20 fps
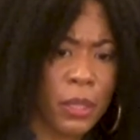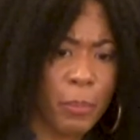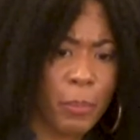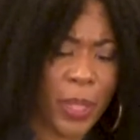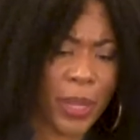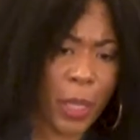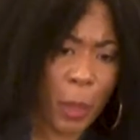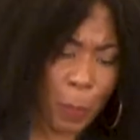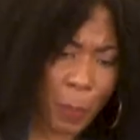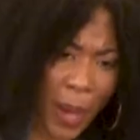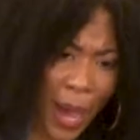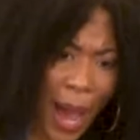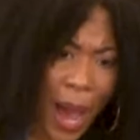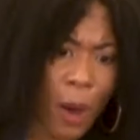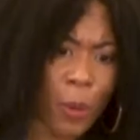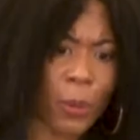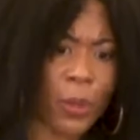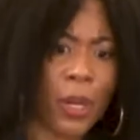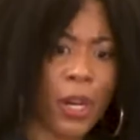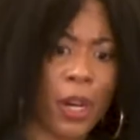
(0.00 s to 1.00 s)
But the
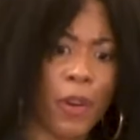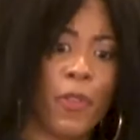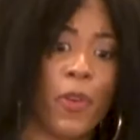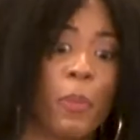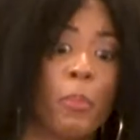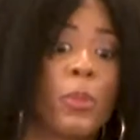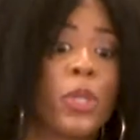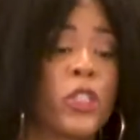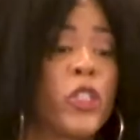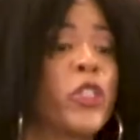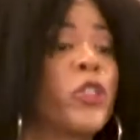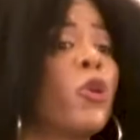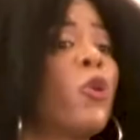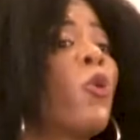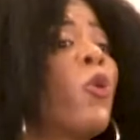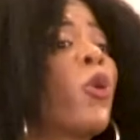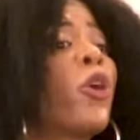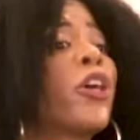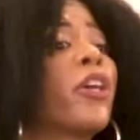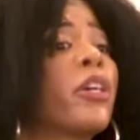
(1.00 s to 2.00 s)
power of a
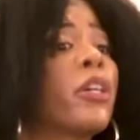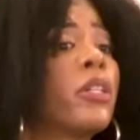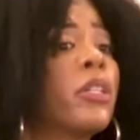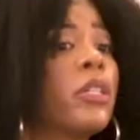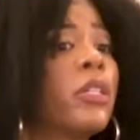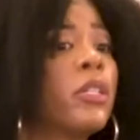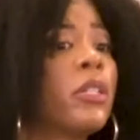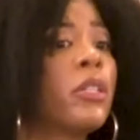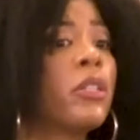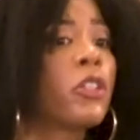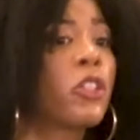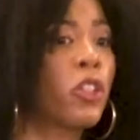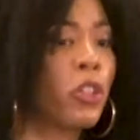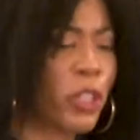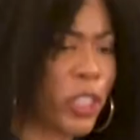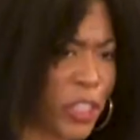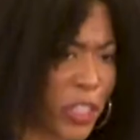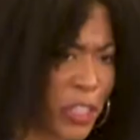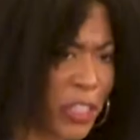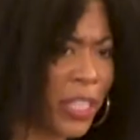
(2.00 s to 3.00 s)
mature
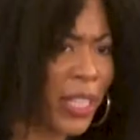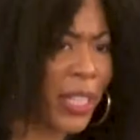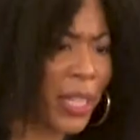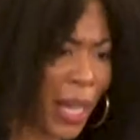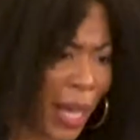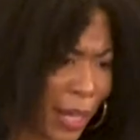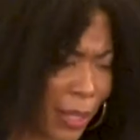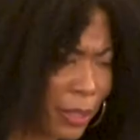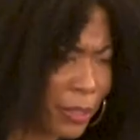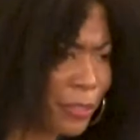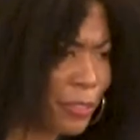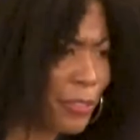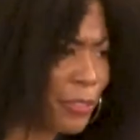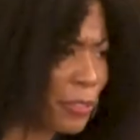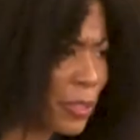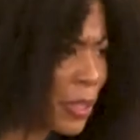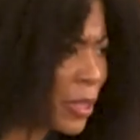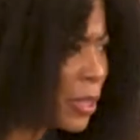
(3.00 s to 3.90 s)
Christian life.